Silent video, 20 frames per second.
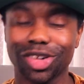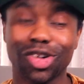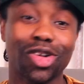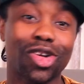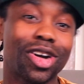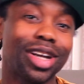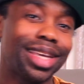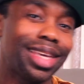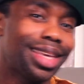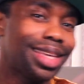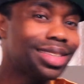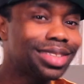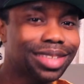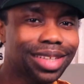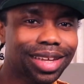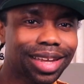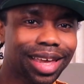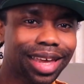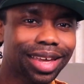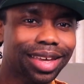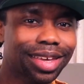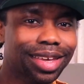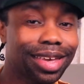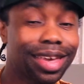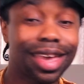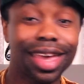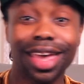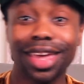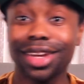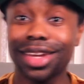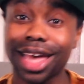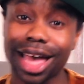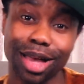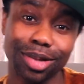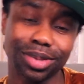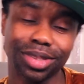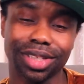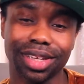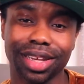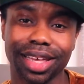or intellect and
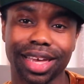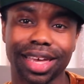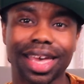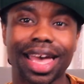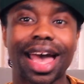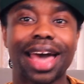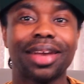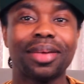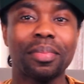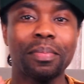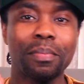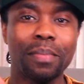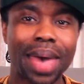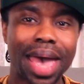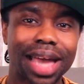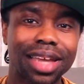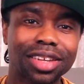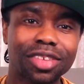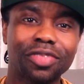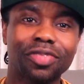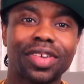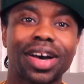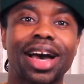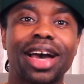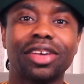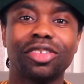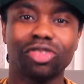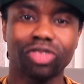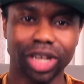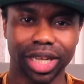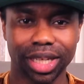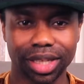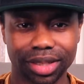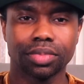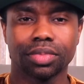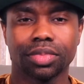outtellect, at a magnified rate.